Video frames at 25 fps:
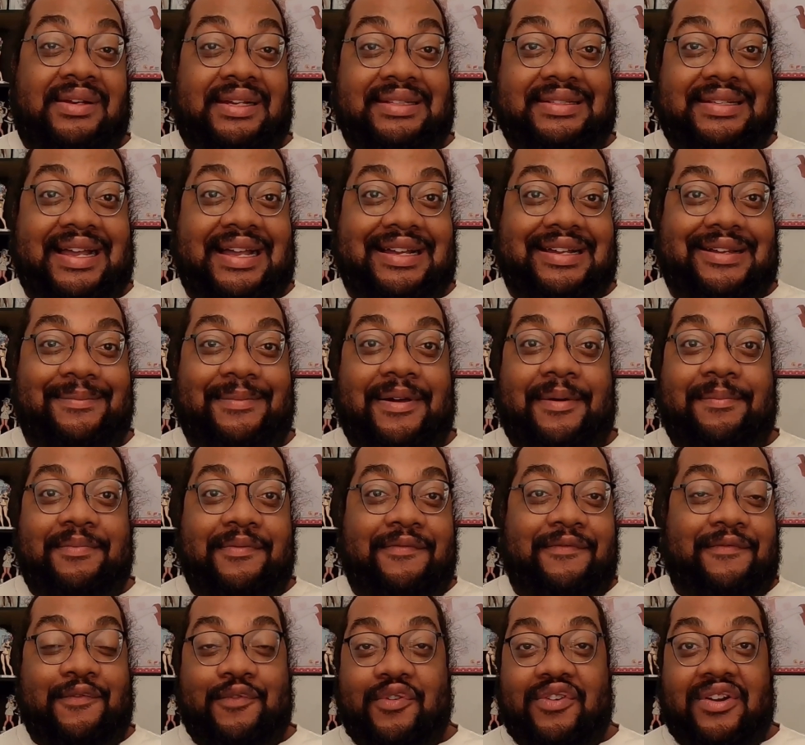to talk about
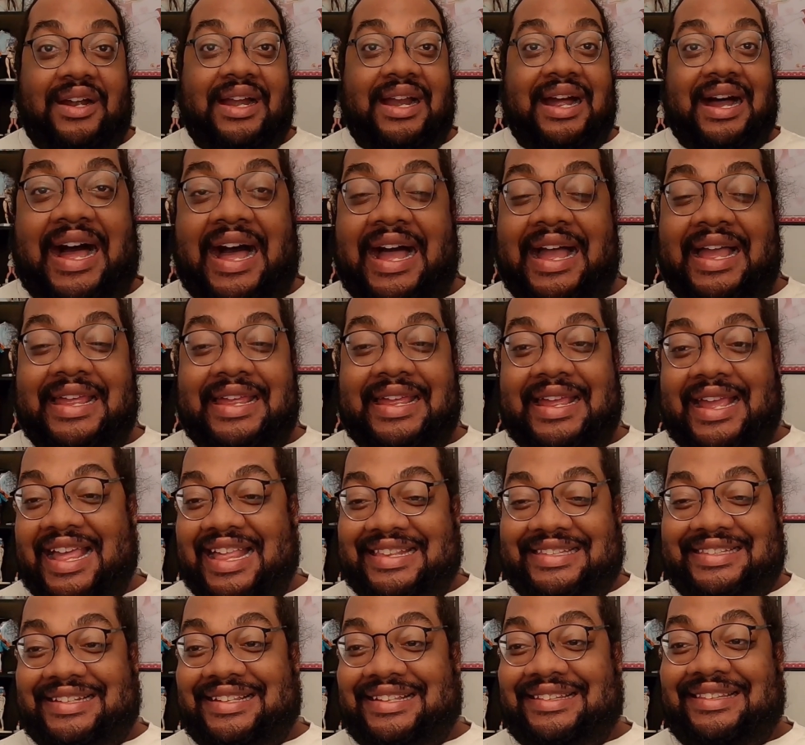before I
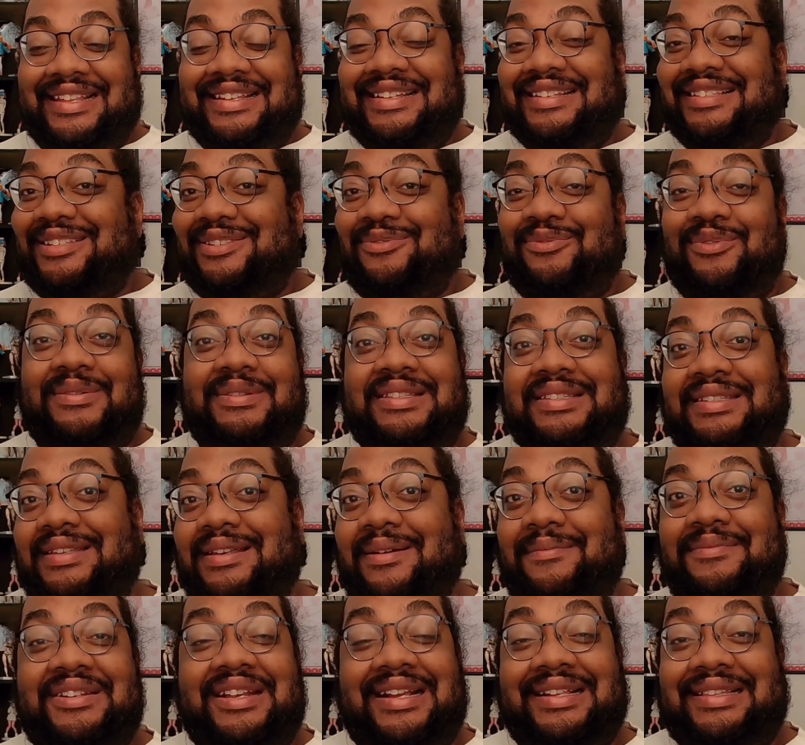escalate to a
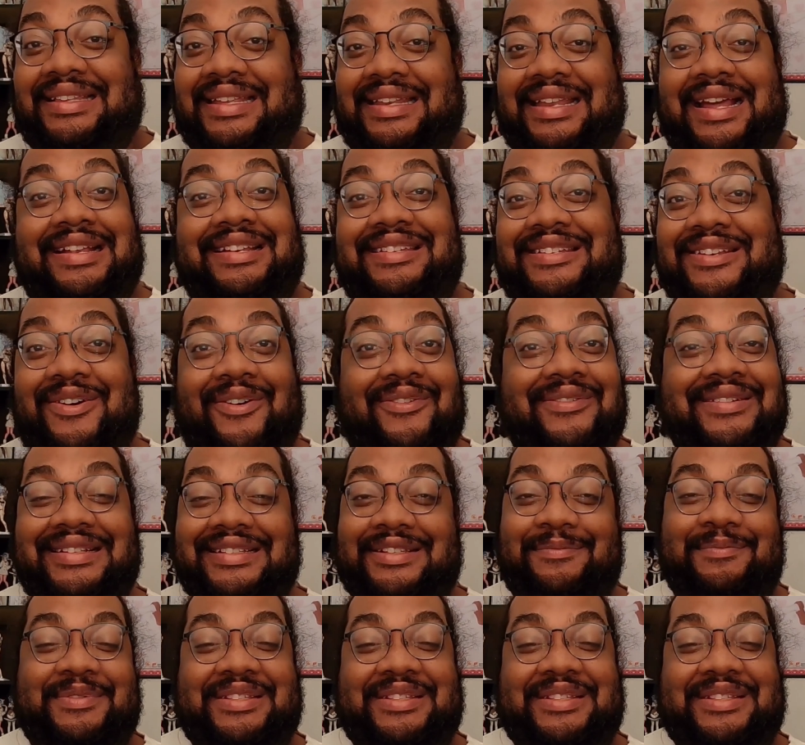subject that I don't need to be